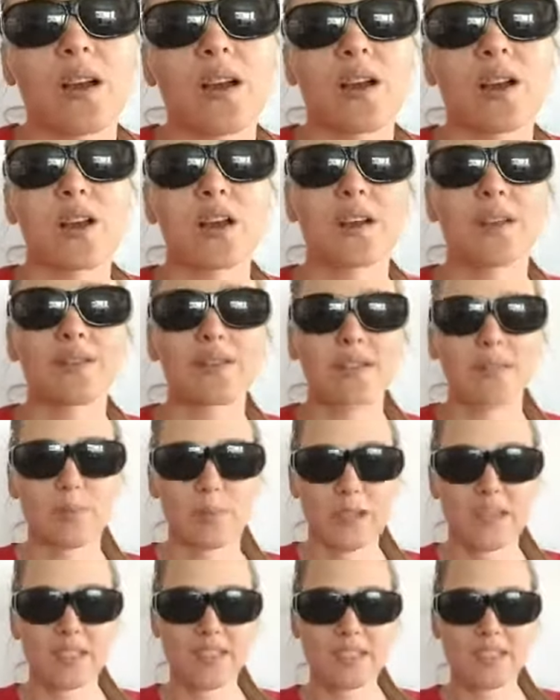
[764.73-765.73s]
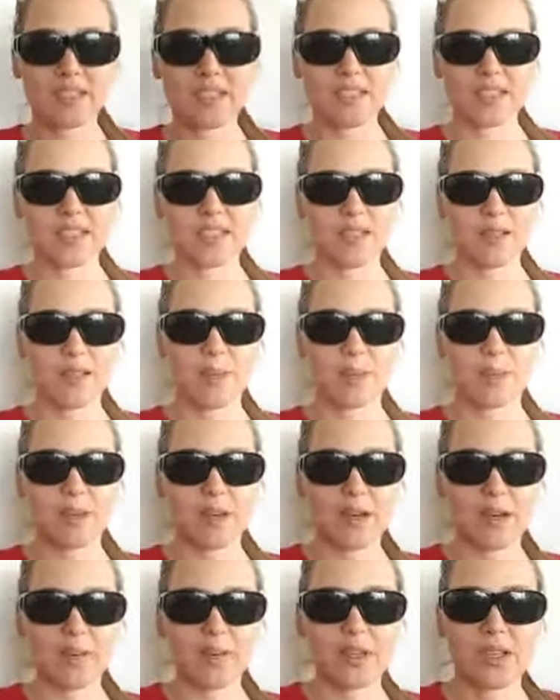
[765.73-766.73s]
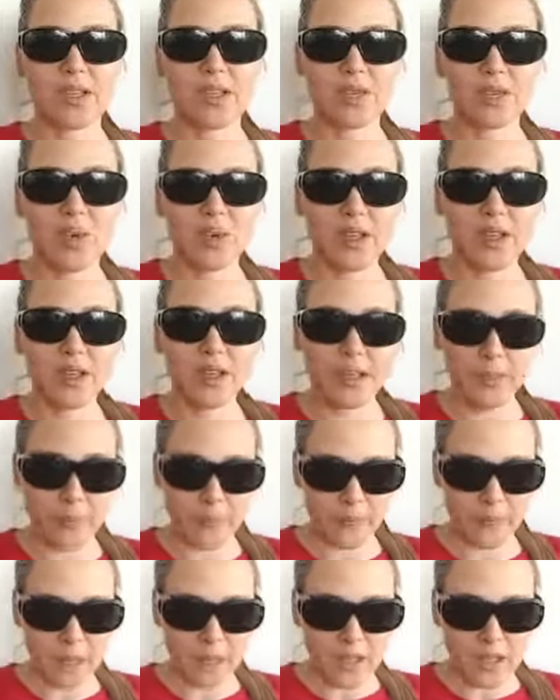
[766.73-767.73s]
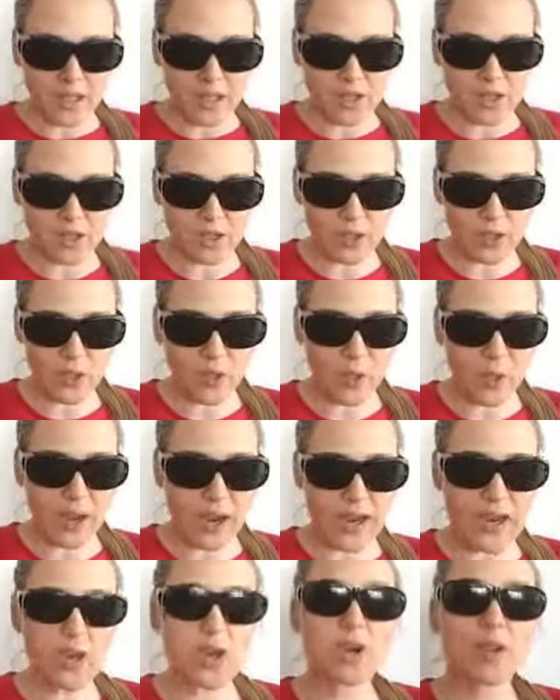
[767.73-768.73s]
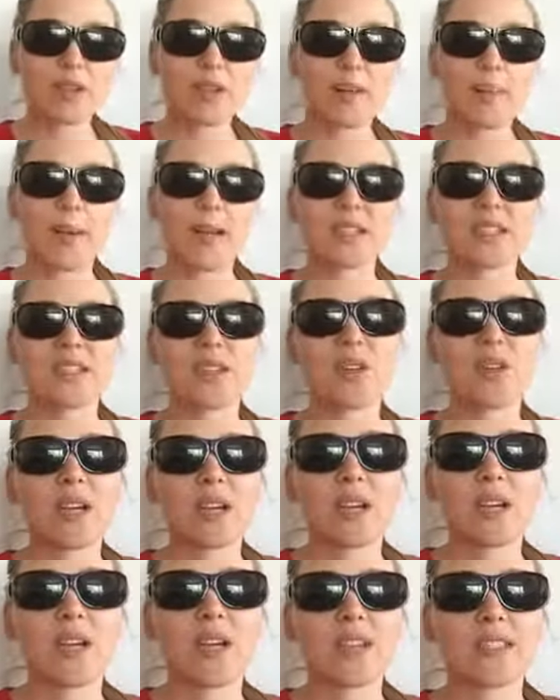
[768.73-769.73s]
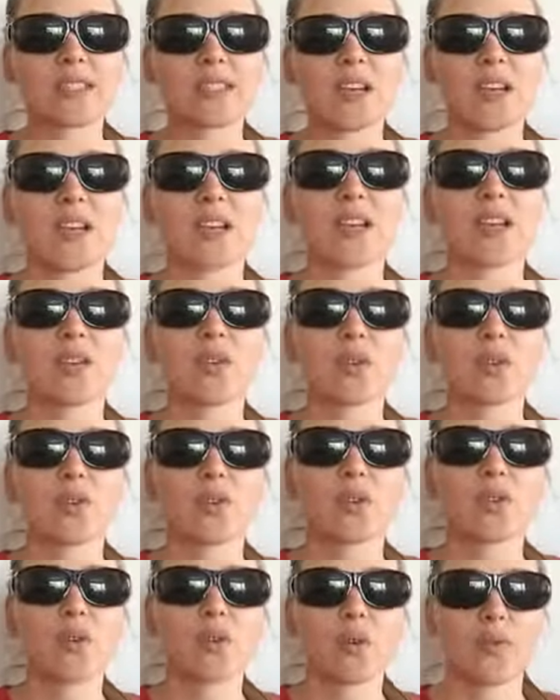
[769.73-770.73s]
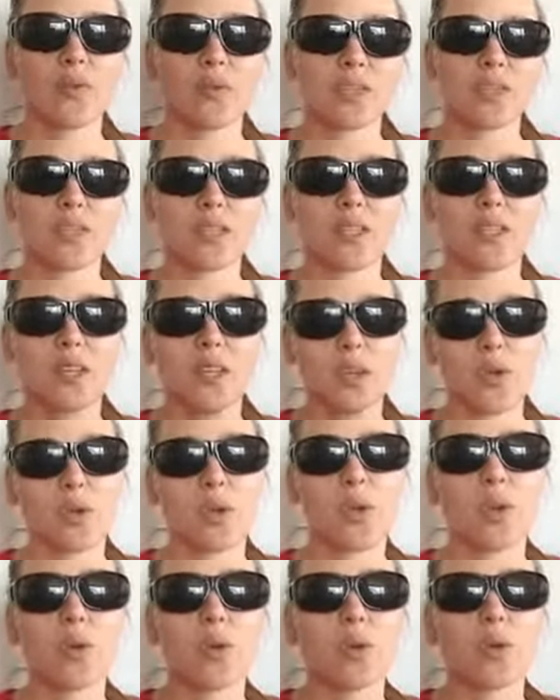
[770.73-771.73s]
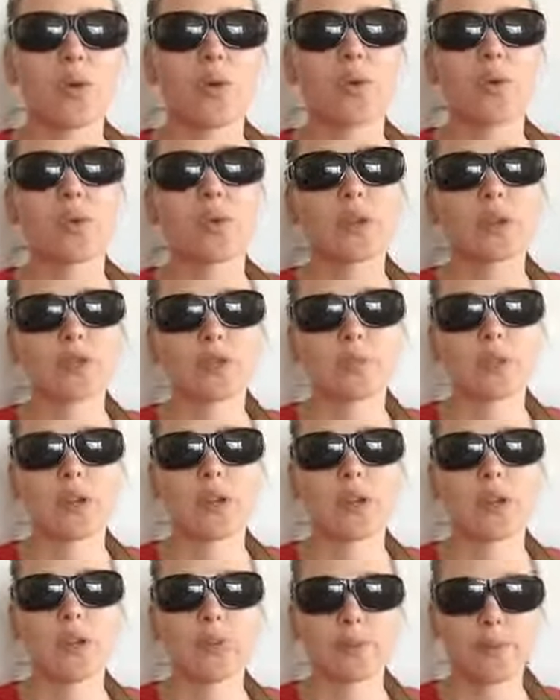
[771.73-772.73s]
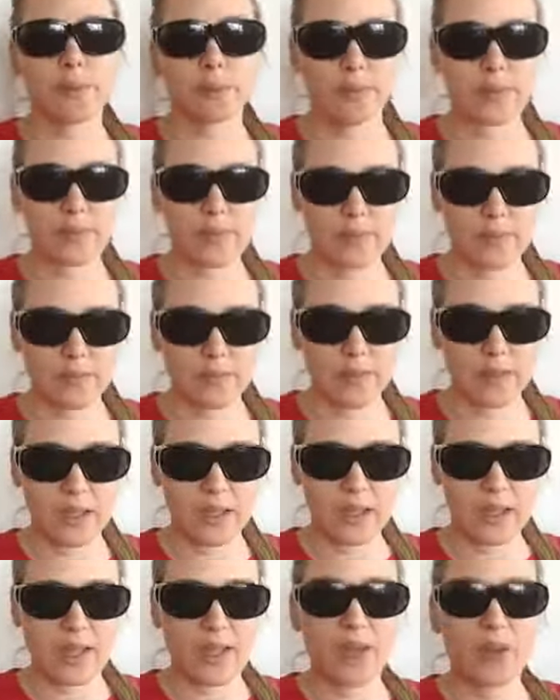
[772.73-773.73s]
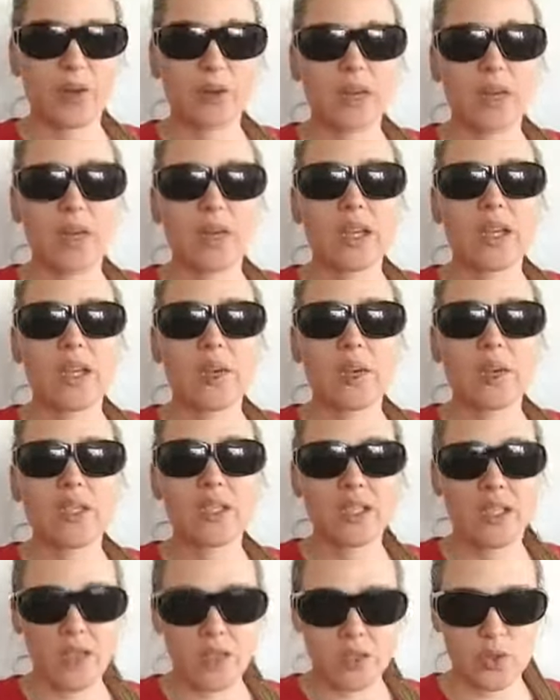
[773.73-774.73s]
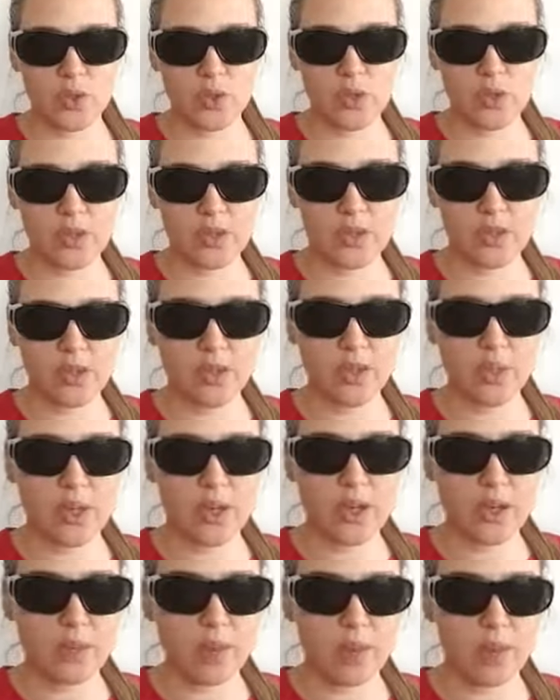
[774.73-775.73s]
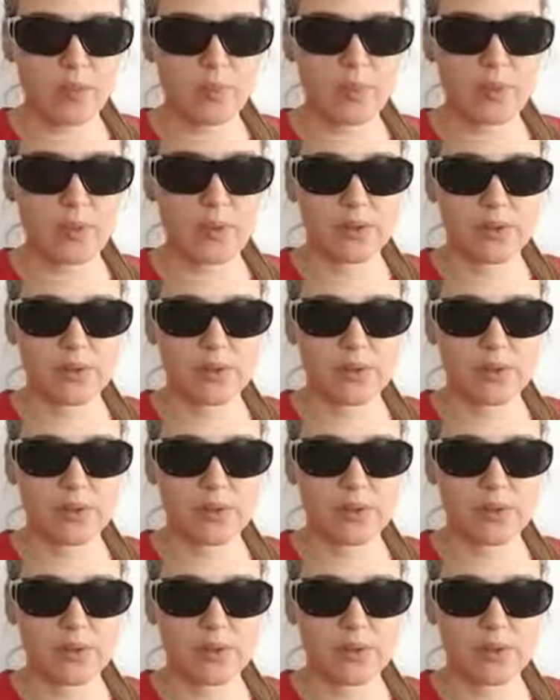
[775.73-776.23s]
somebody's texting me, but I will ignore it. So I called him and I said, okay, guys, hi, I choose your office. Can we go with the pre-op? We scheduled the pre-op